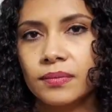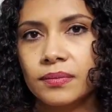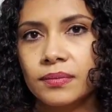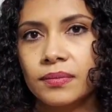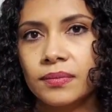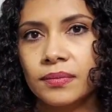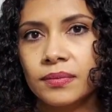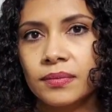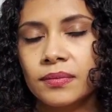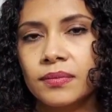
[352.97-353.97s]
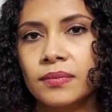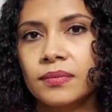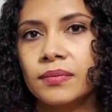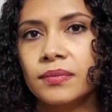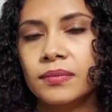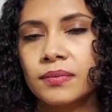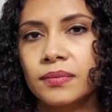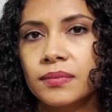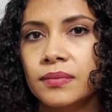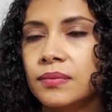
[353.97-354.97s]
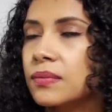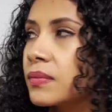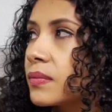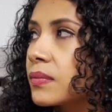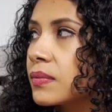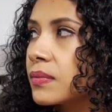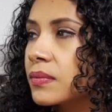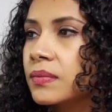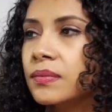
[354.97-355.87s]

No words are spoken by the person on screen.